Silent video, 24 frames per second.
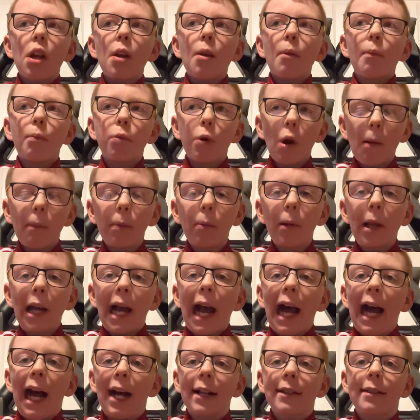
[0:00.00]
probably
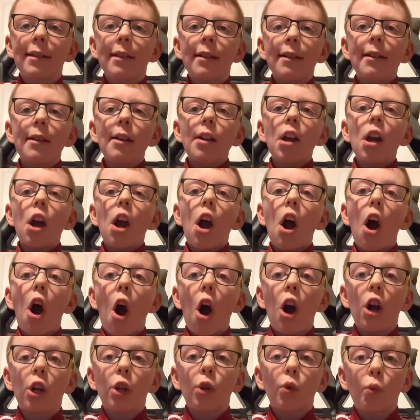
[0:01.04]
had
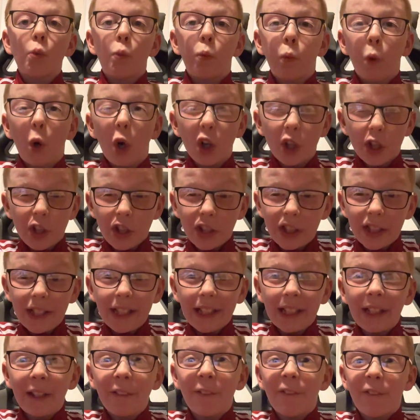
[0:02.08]
our worst
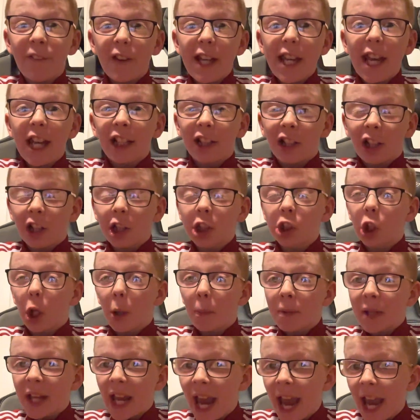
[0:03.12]
defeat in our
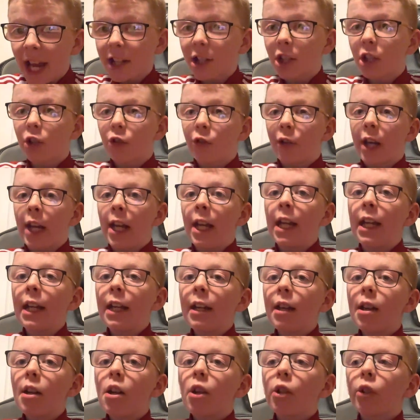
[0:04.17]
club's history,
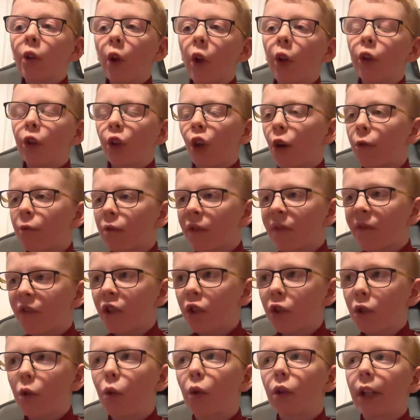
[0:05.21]
not in terms of the
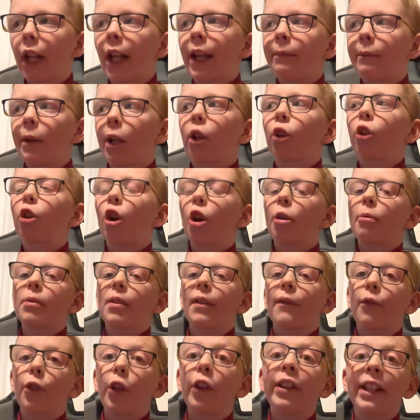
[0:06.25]
scoreline, but in terms
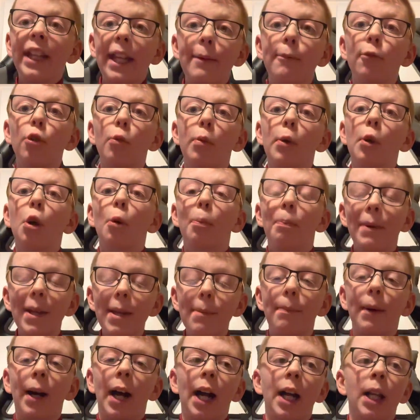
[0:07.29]
of the team who we got
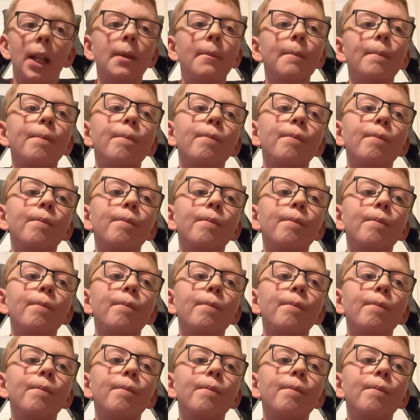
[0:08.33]
beat by,